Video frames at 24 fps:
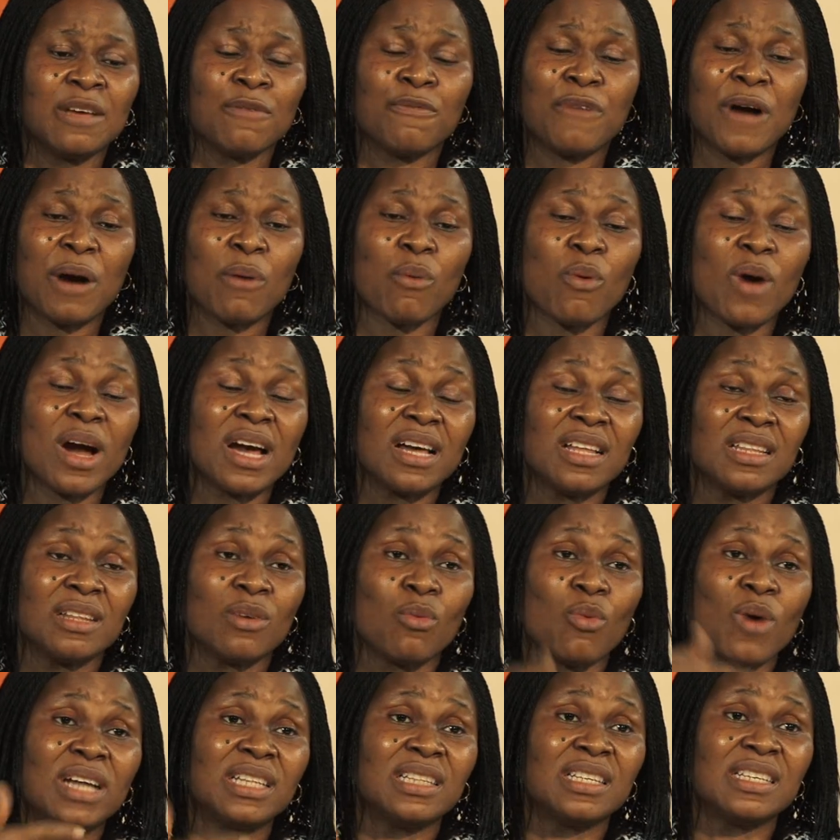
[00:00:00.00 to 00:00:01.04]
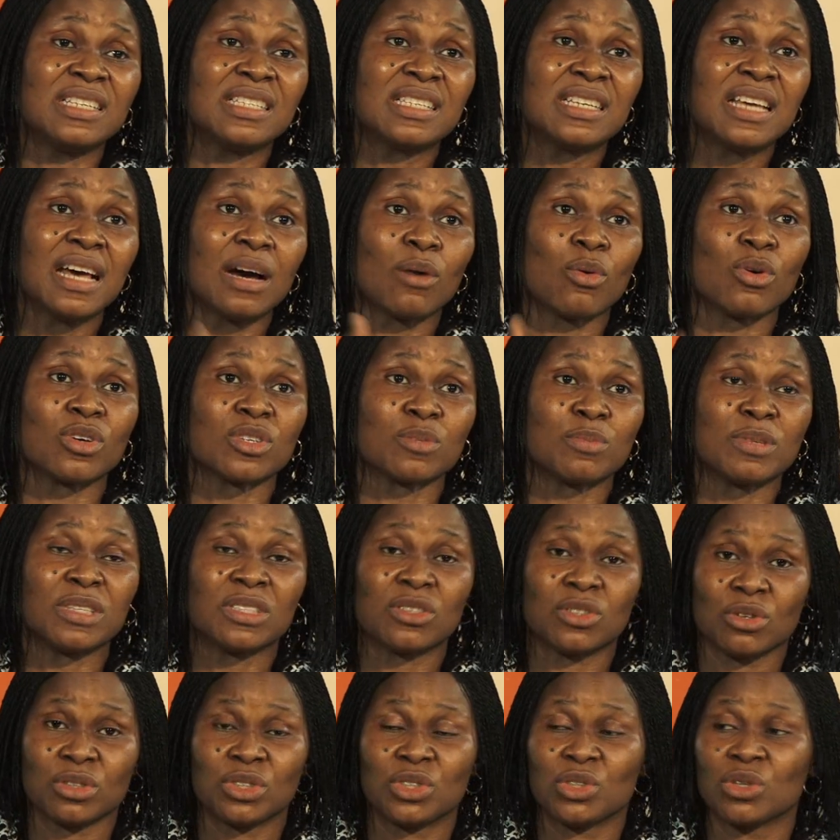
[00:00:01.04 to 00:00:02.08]
in fact, when this girl was being
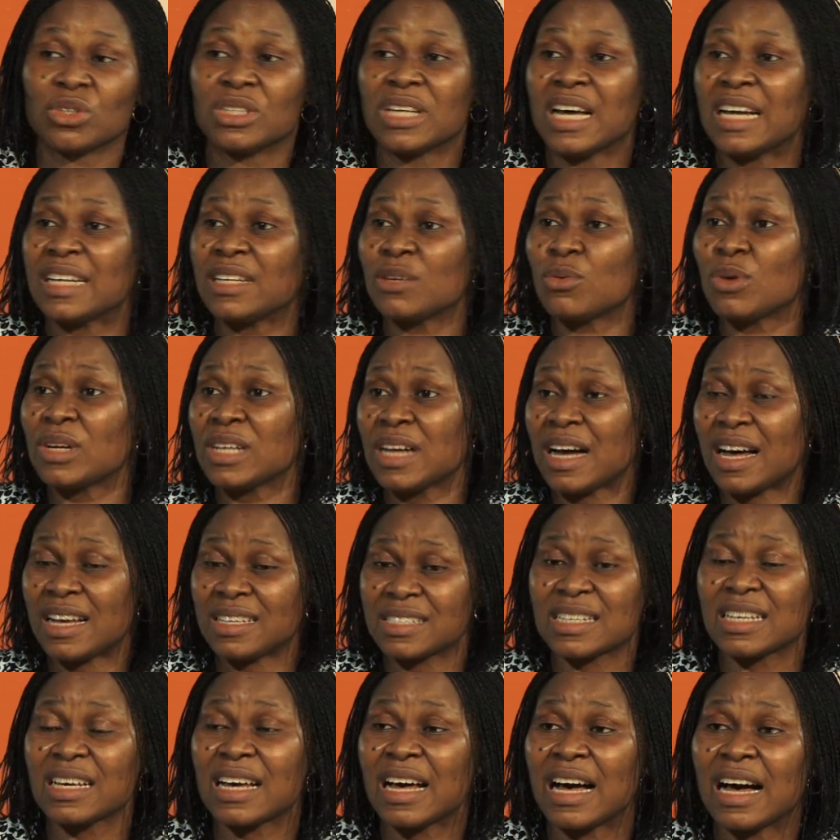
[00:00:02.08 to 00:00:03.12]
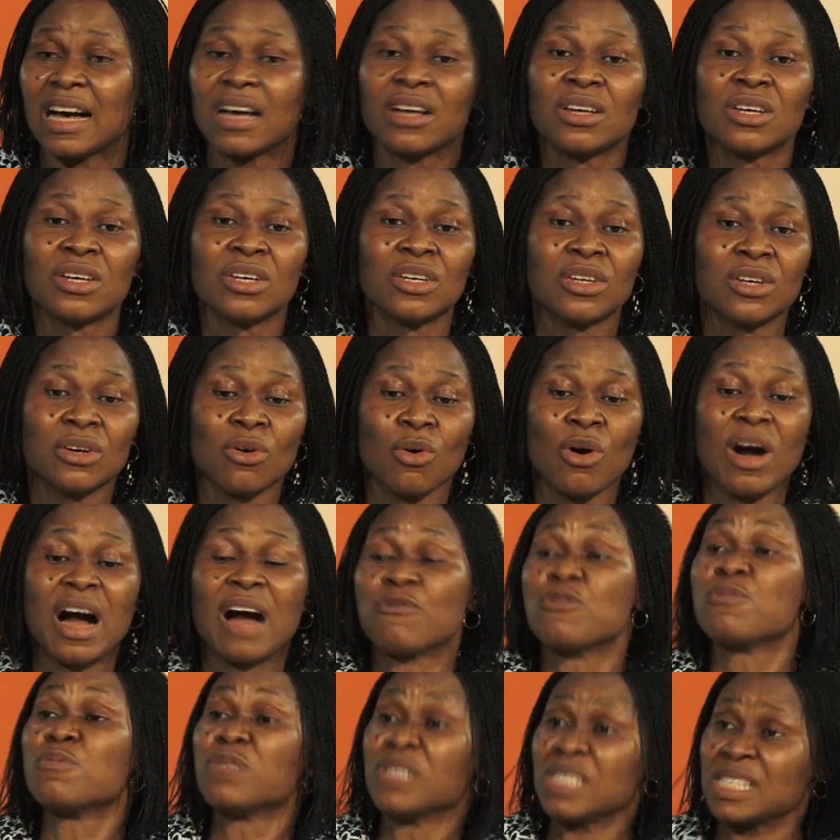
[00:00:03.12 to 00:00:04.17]
tortured and they were asking her,
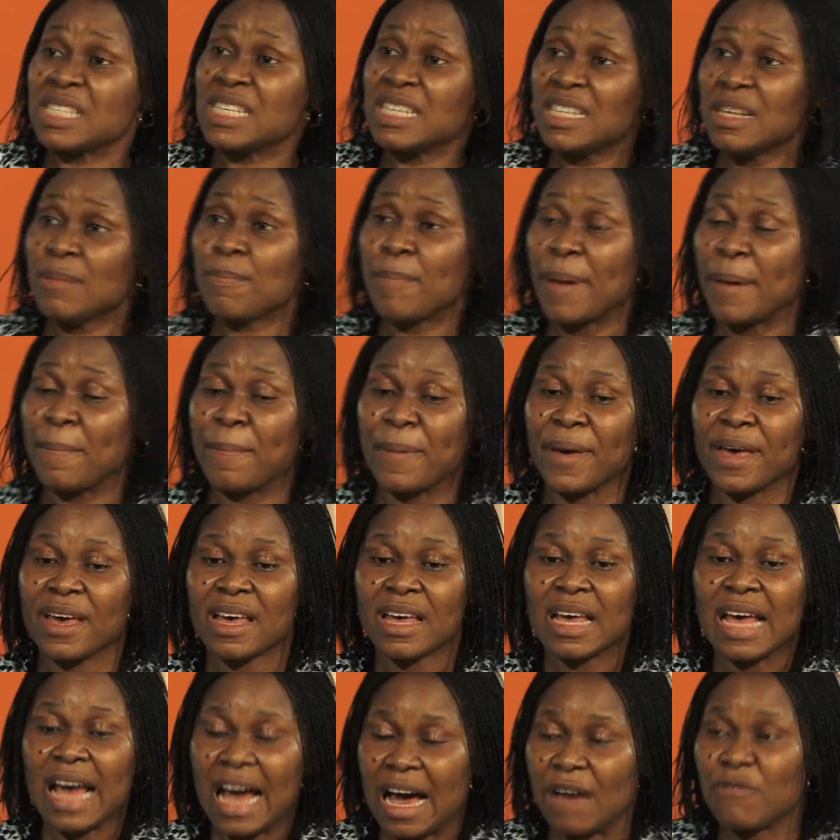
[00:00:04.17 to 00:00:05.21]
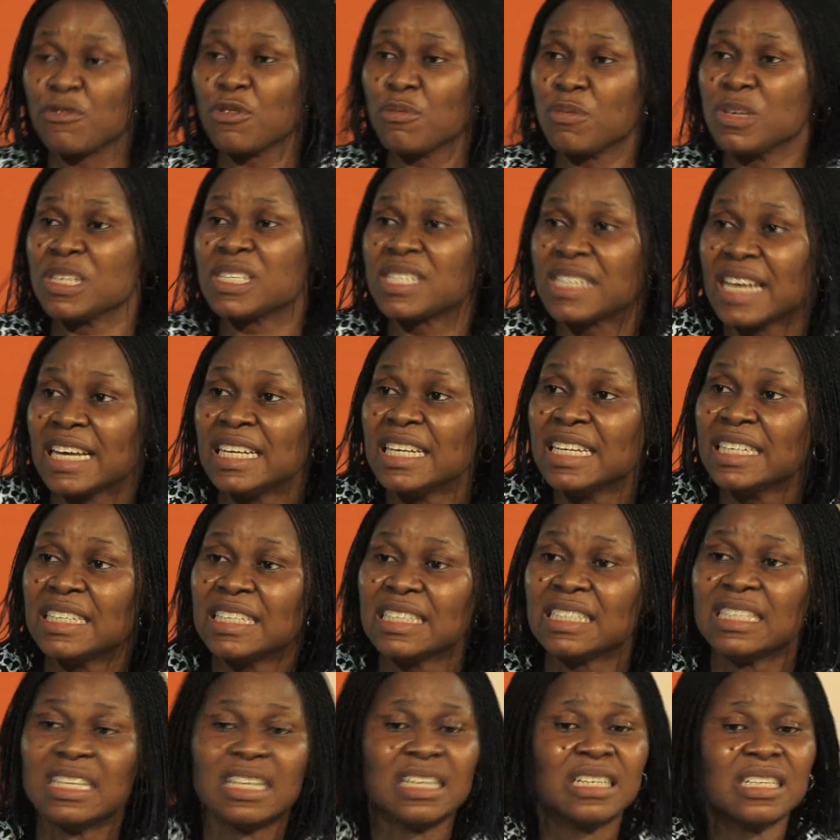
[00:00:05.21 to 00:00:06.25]
have you been stealing pepper? Have you been selling
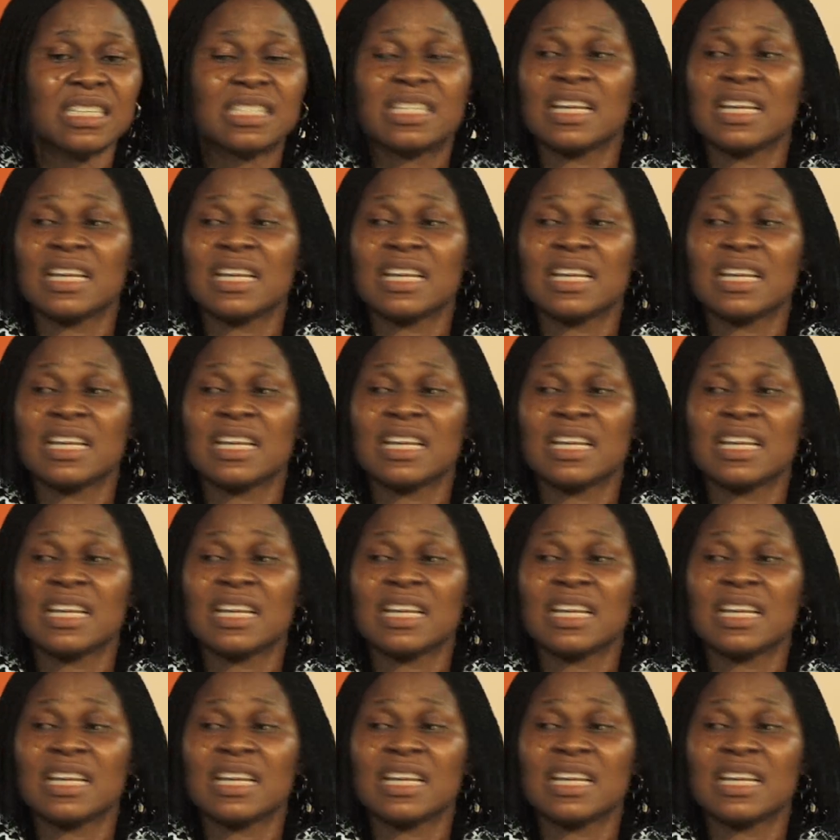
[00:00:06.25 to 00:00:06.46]
it? He